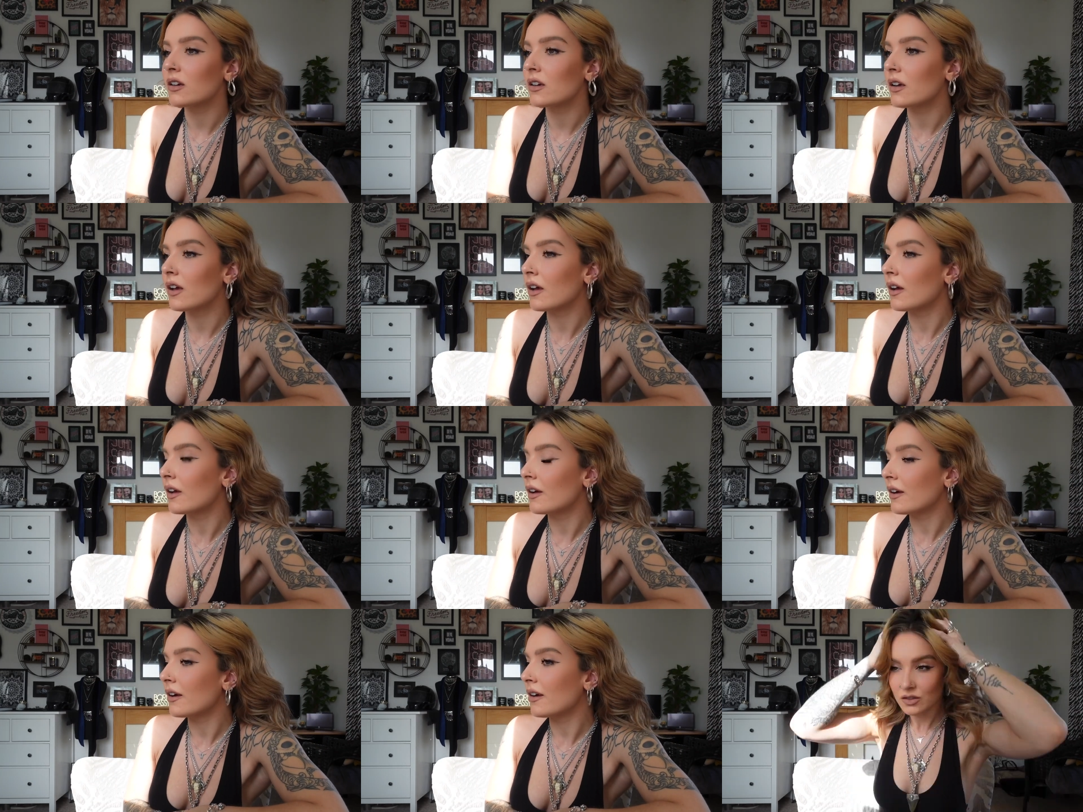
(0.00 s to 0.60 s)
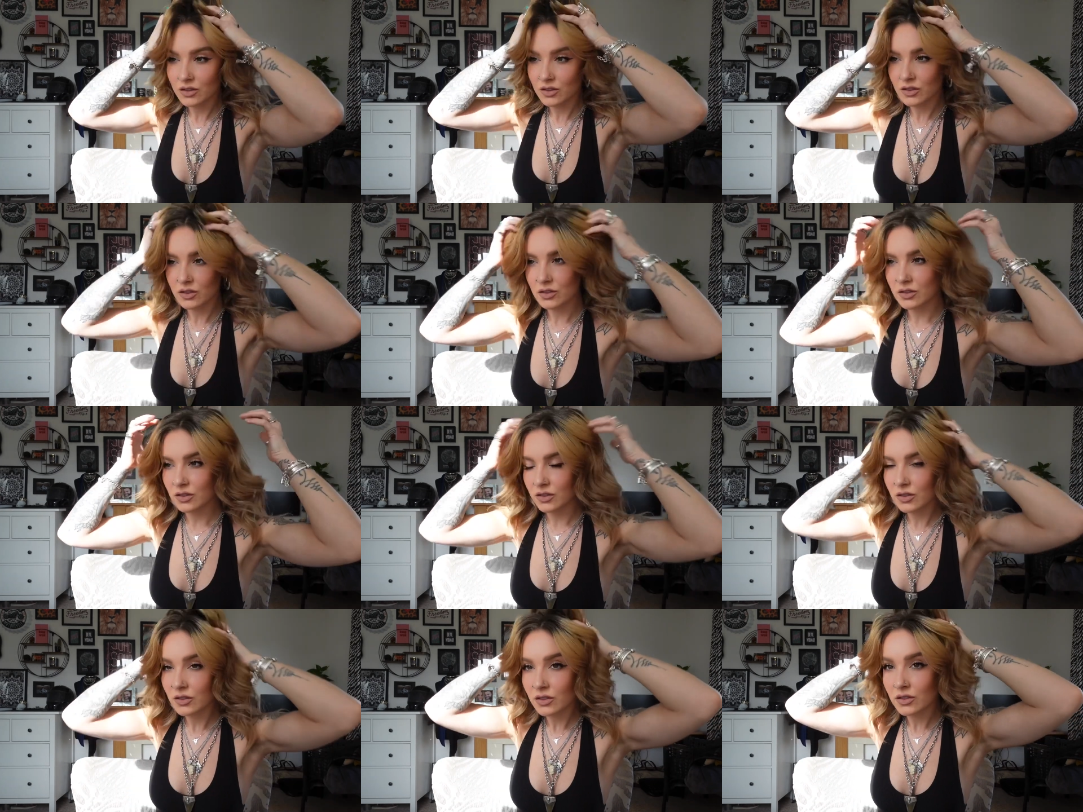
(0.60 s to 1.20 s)

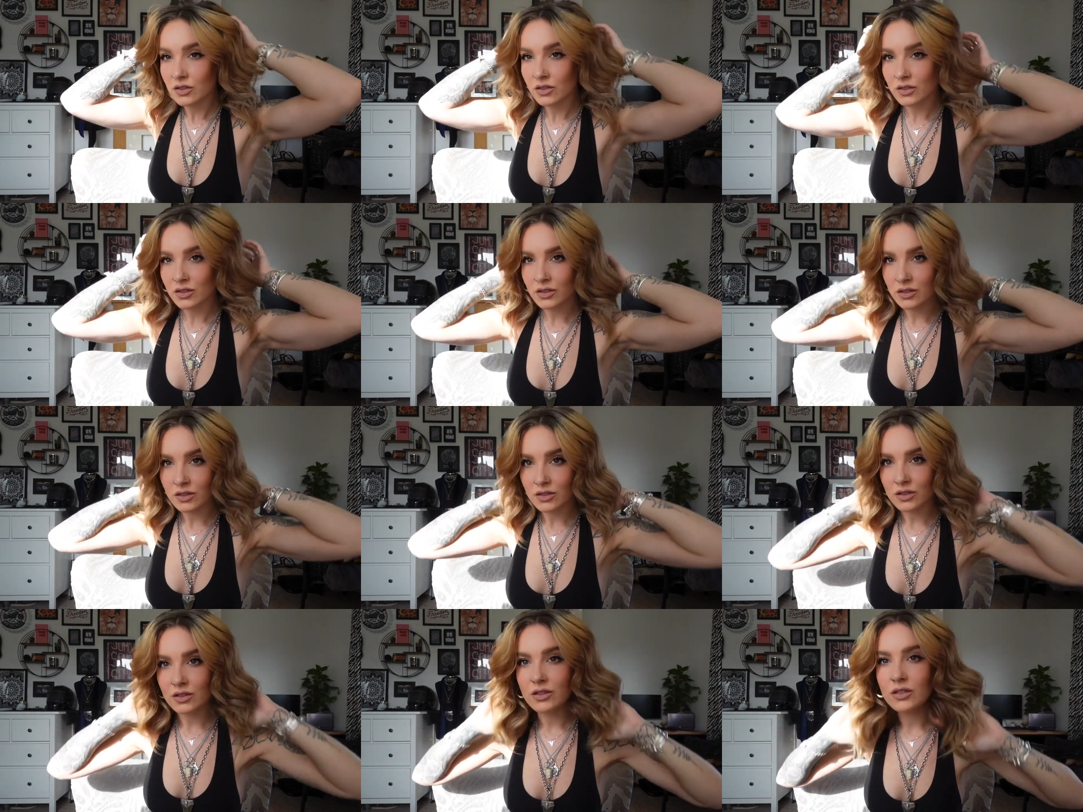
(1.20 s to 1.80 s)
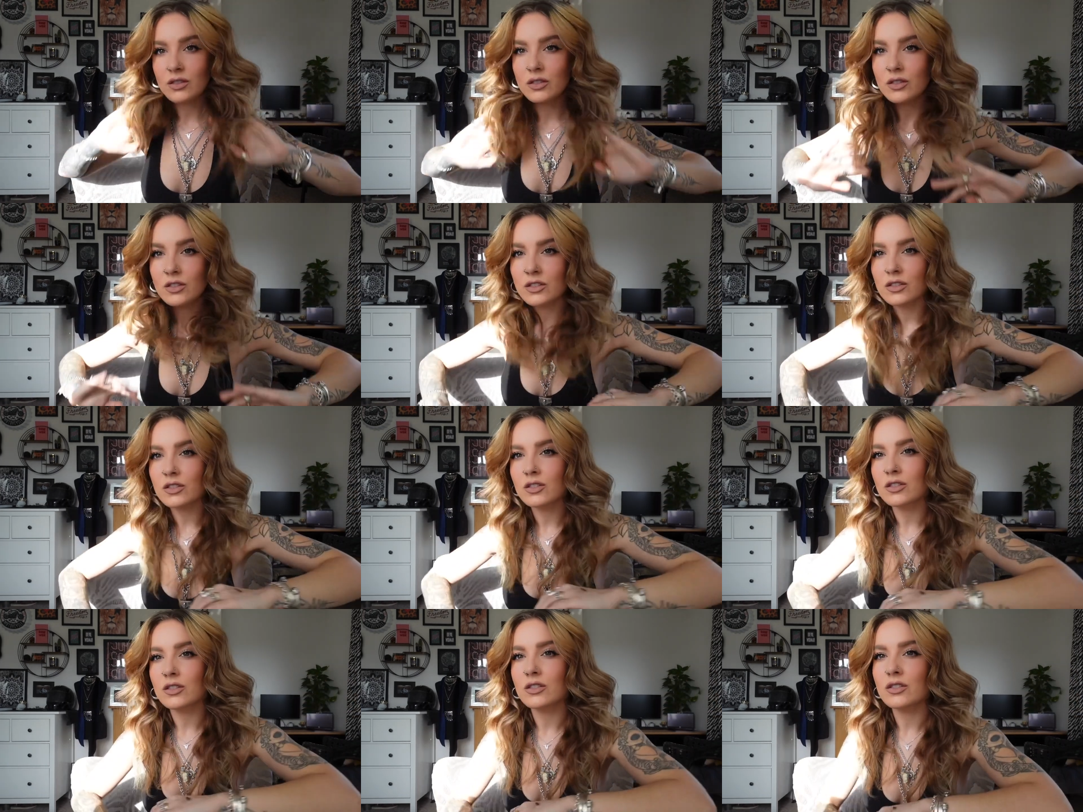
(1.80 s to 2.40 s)

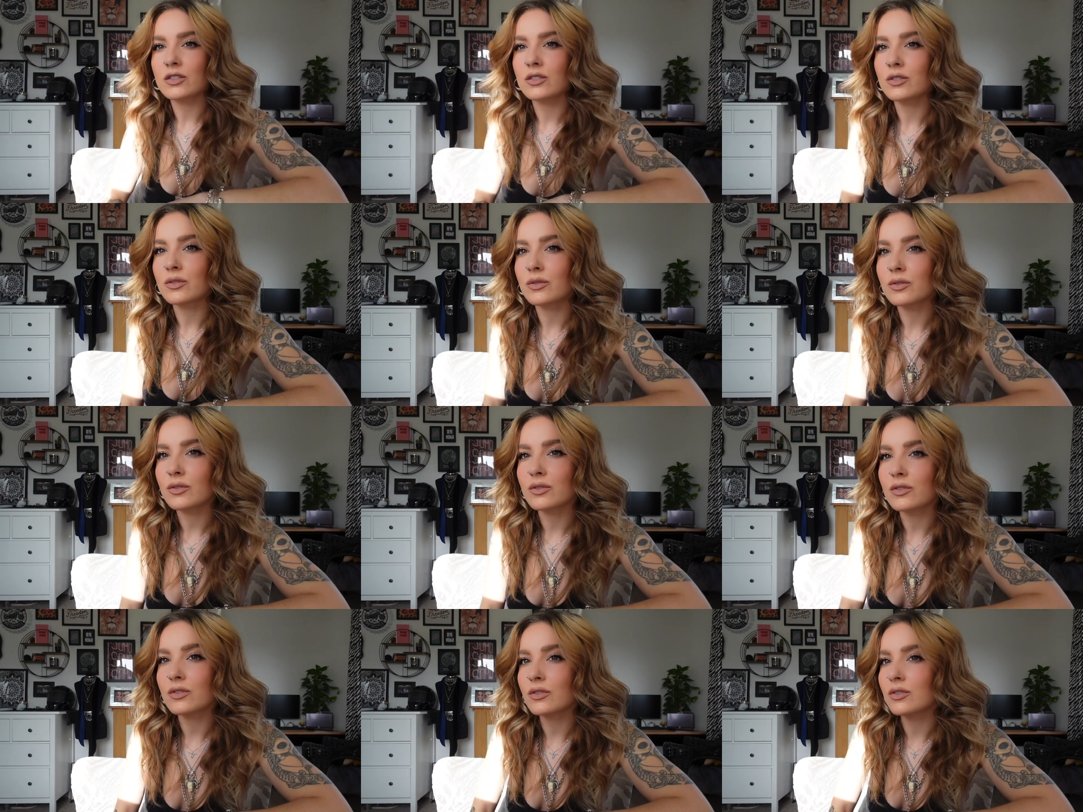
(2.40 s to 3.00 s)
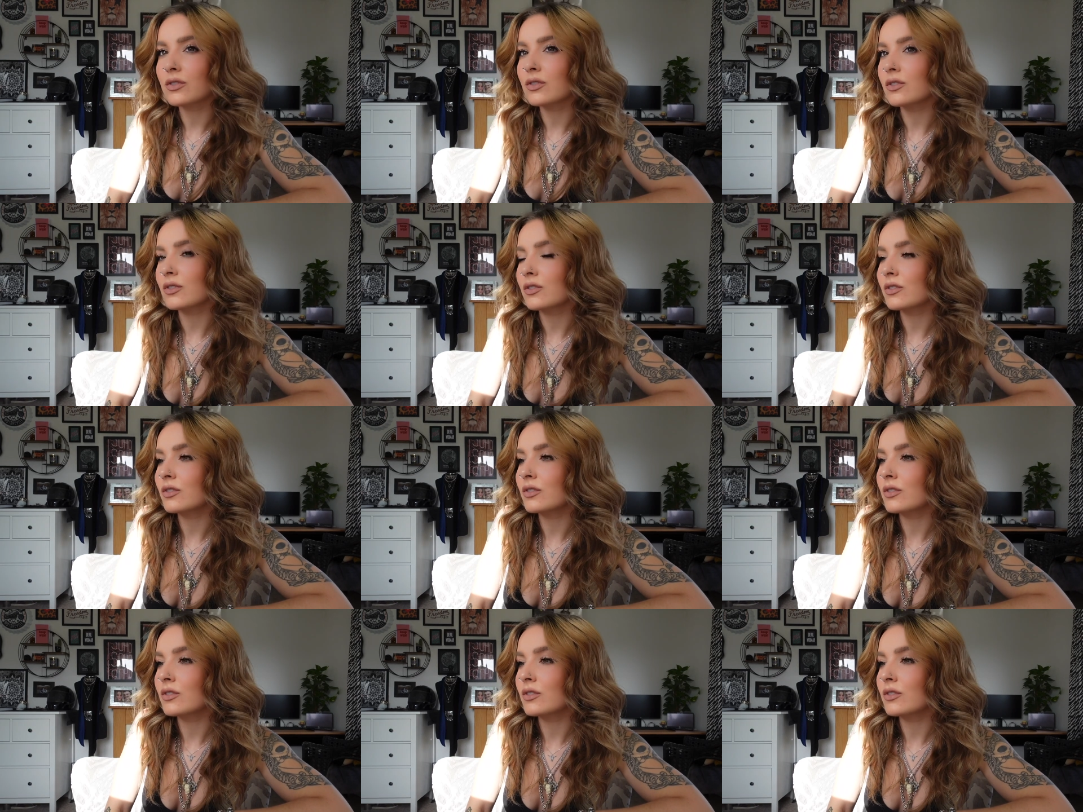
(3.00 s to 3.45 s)
(no one is talking)